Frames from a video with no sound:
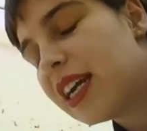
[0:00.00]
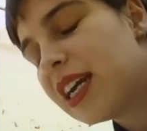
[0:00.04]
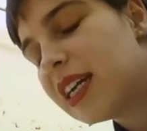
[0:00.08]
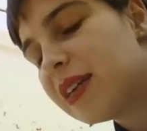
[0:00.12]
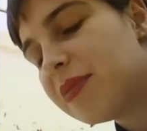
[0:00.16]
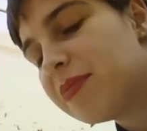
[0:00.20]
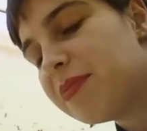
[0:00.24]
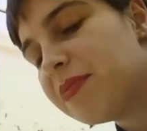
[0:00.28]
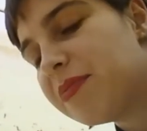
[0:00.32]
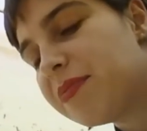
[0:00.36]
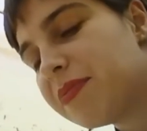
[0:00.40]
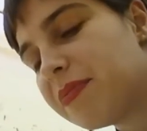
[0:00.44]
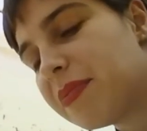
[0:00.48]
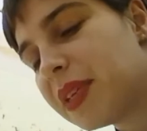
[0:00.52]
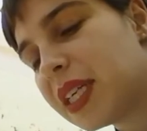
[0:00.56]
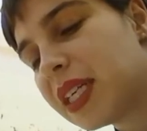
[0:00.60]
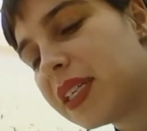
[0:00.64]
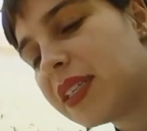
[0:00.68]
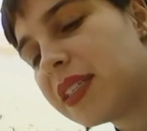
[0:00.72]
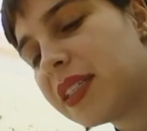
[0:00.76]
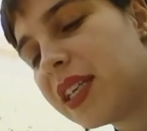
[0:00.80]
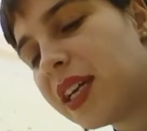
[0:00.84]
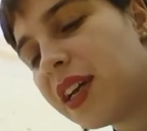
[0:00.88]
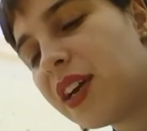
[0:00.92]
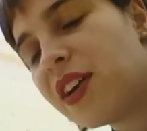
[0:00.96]
um,
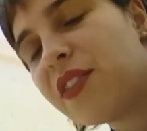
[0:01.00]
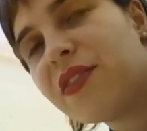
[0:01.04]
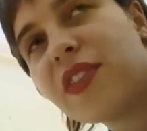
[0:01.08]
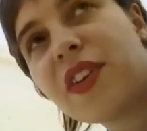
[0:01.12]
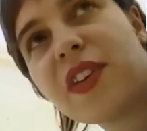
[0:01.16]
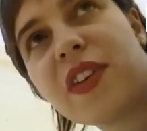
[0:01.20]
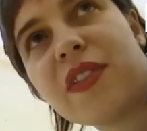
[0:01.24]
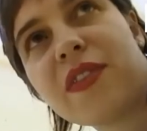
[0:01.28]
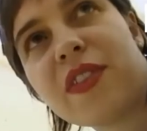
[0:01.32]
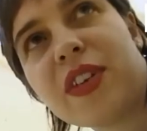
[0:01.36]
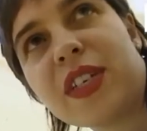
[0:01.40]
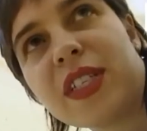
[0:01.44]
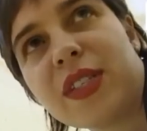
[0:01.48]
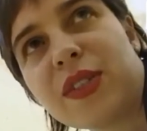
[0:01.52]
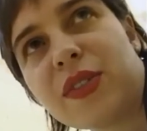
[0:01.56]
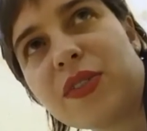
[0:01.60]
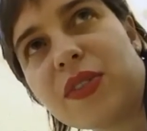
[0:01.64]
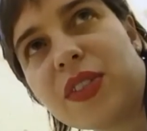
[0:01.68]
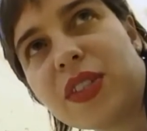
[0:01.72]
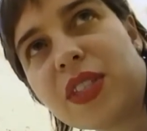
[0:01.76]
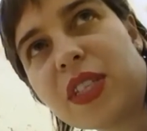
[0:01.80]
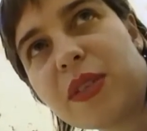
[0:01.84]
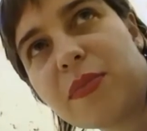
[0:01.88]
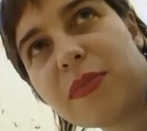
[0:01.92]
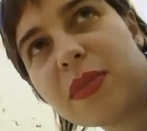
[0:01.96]
because they are very very sort of
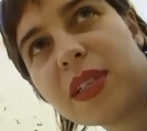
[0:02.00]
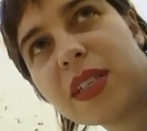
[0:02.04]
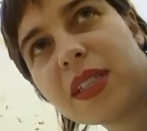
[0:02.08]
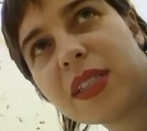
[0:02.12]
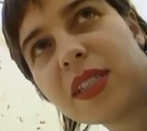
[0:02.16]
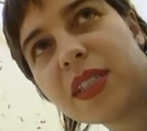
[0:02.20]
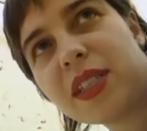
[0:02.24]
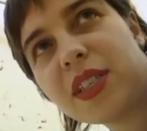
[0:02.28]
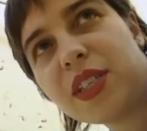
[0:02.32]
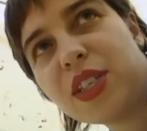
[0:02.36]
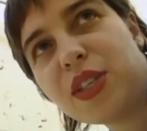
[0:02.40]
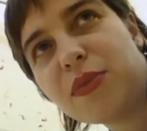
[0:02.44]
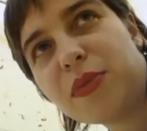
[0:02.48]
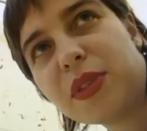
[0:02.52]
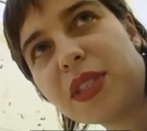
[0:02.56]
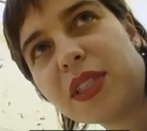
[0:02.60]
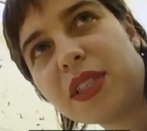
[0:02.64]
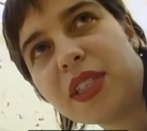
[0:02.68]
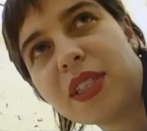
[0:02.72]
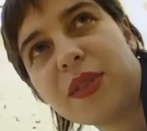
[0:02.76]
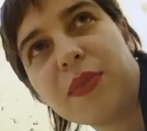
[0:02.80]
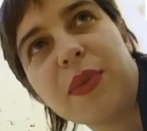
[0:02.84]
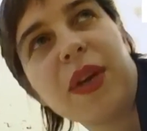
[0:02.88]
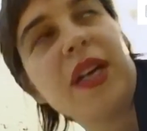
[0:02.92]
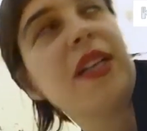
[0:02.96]
similar to humans
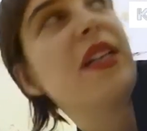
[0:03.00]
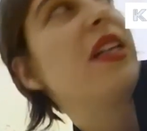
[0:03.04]
in a way.